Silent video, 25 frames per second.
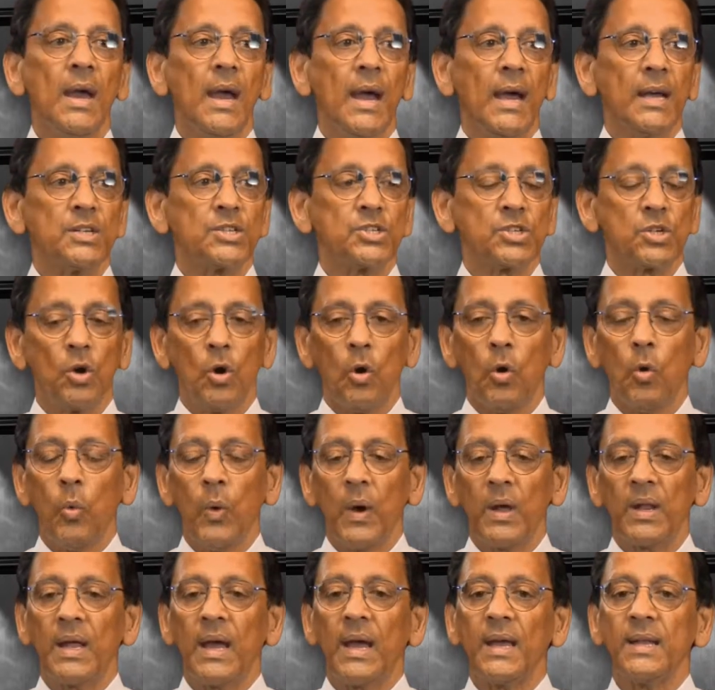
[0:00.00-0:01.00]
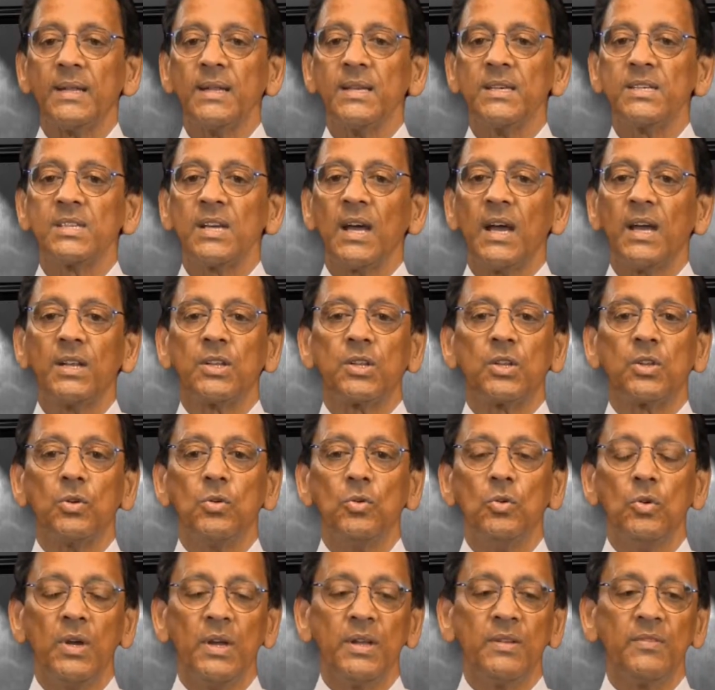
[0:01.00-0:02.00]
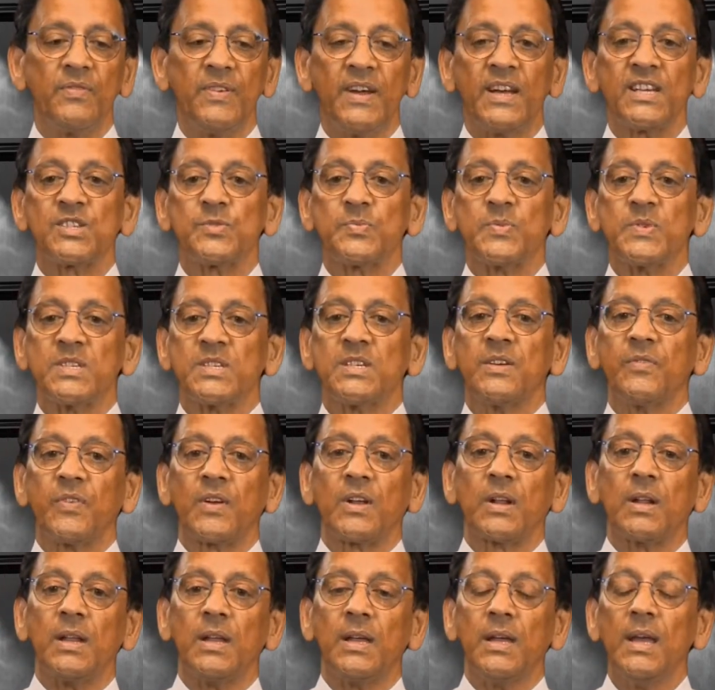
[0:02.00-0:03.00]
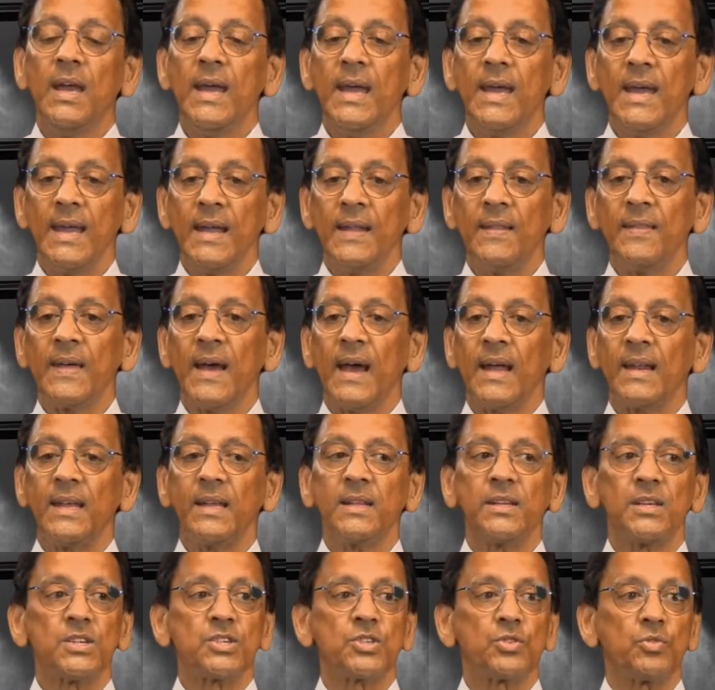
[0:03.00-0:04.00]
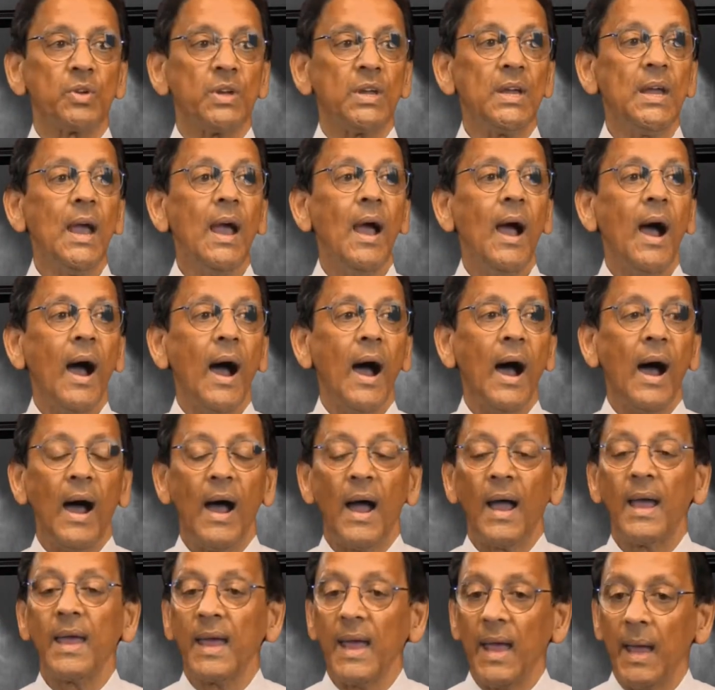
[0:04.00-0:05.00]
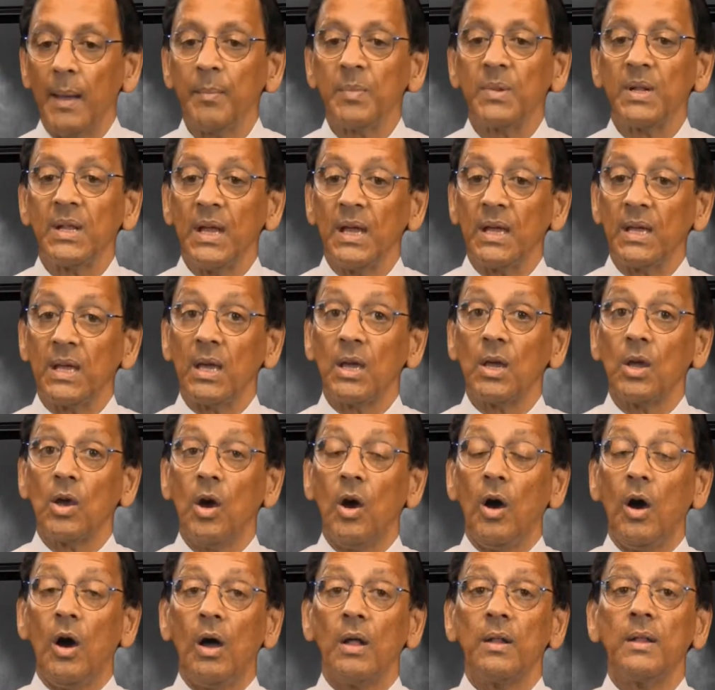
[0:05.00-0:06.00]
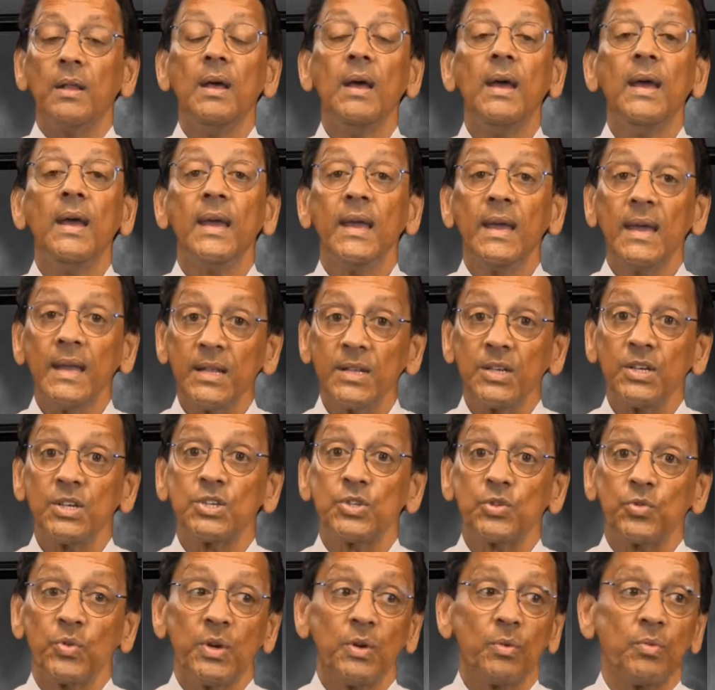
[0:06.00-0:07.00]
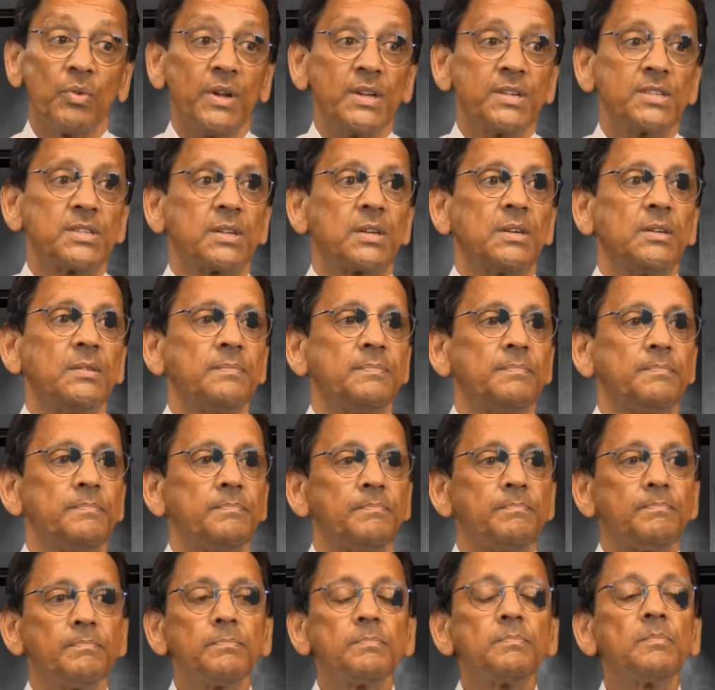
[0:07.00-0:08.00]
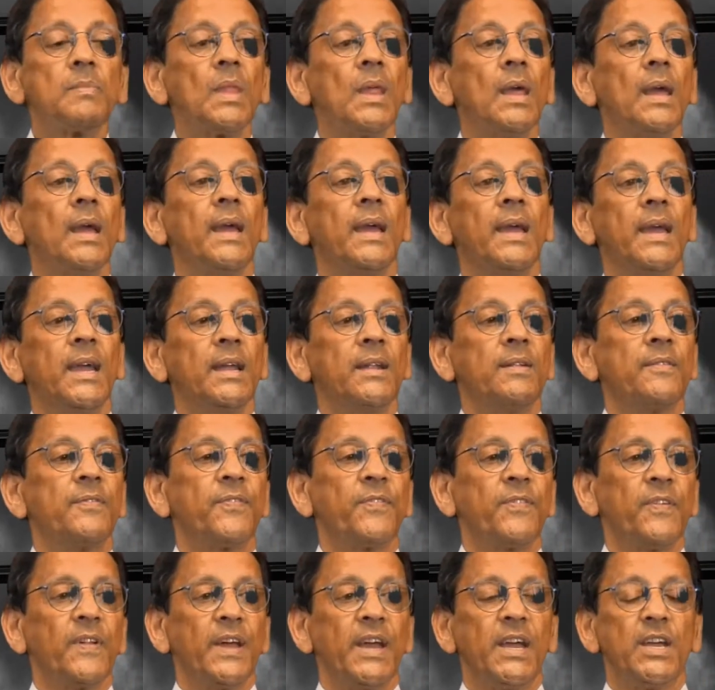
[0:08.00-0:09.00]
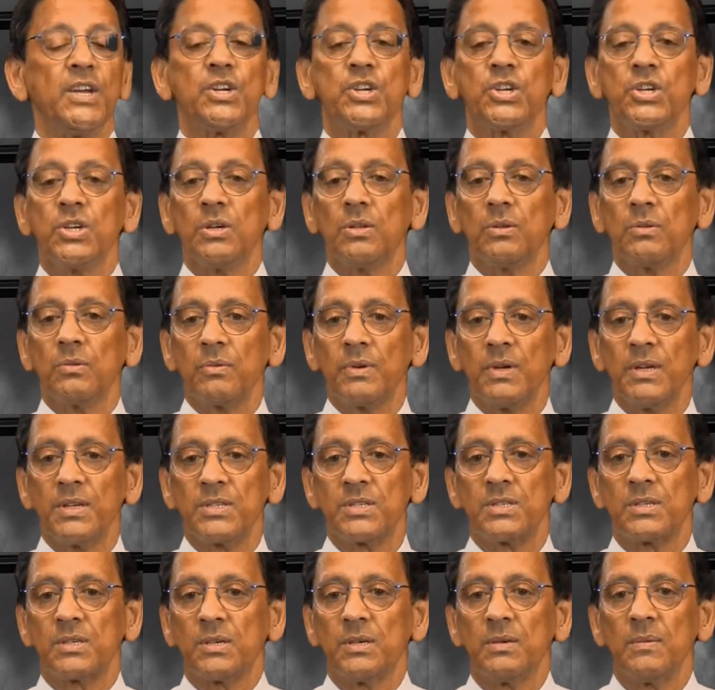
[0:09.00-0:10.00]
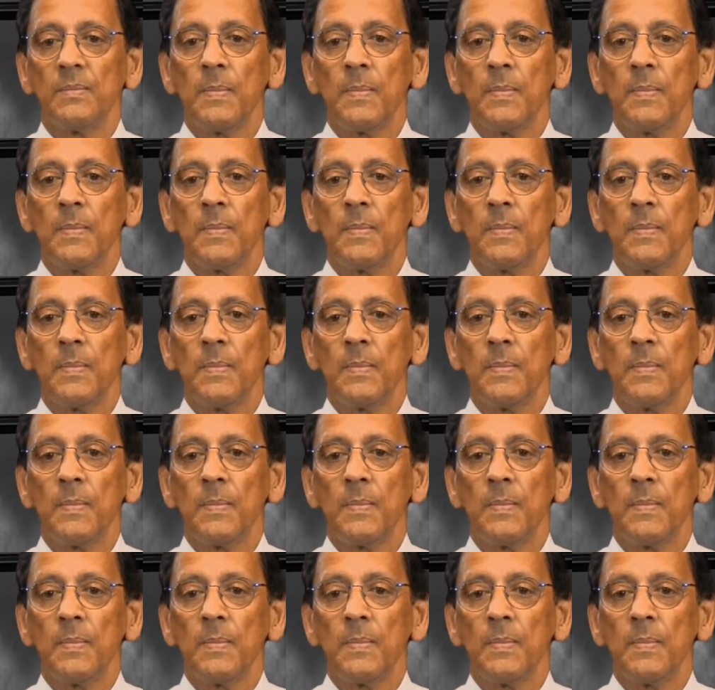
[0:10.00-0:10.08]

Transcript: And so when I decide to invest specifically in that industry, I am taking on industry risk. Inflation risk.